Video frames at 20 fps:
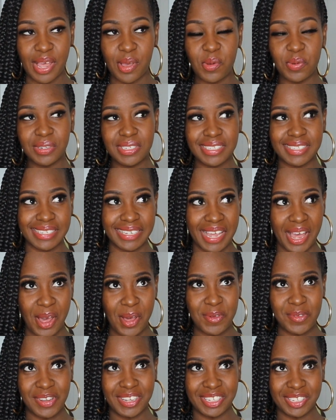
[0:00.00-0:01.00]
I want to see
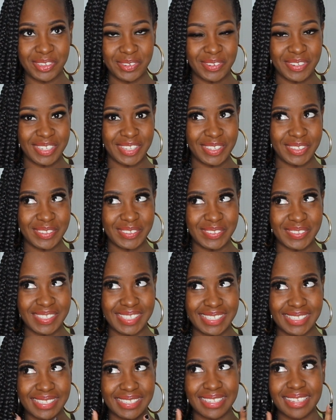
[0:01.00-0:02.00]
how I look with
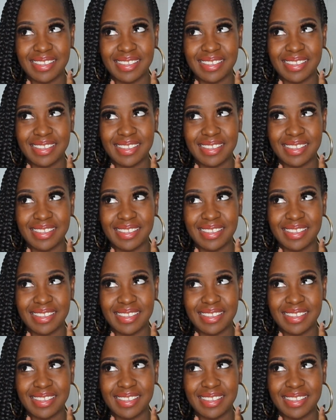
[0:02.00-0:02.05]
those.